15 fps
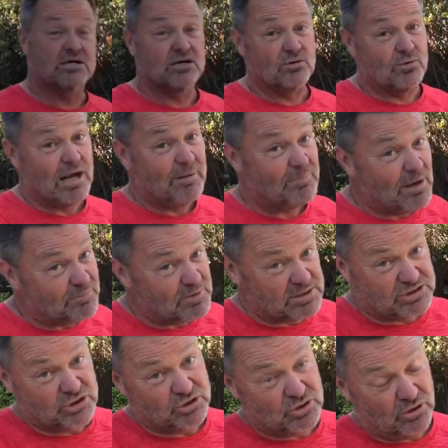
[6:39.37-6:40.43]
gonna wrap up this
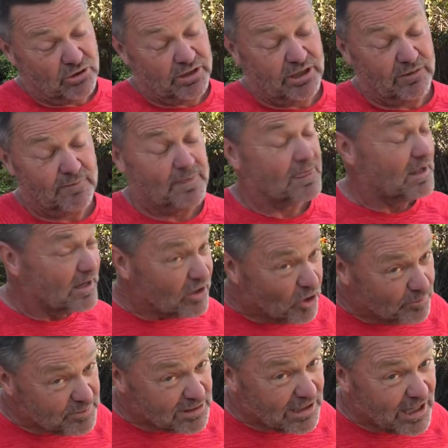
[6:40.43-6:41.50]
tutorial. I
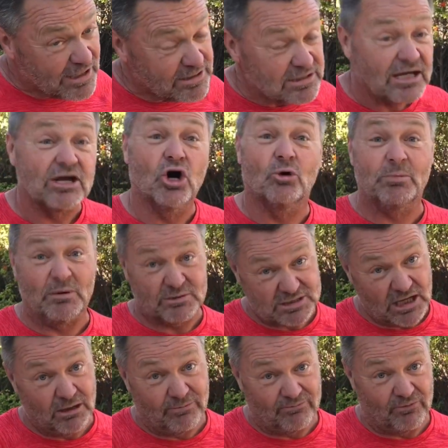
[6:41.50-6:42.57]
hope you liked it and I hope it was
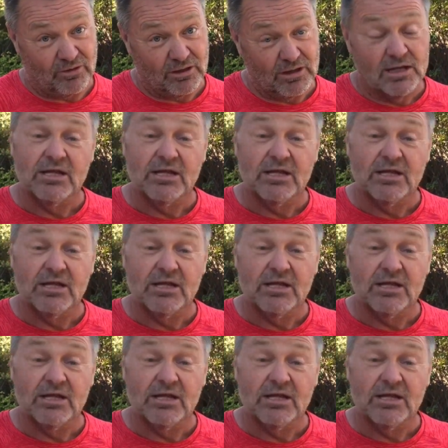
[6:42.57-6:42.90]
helpful.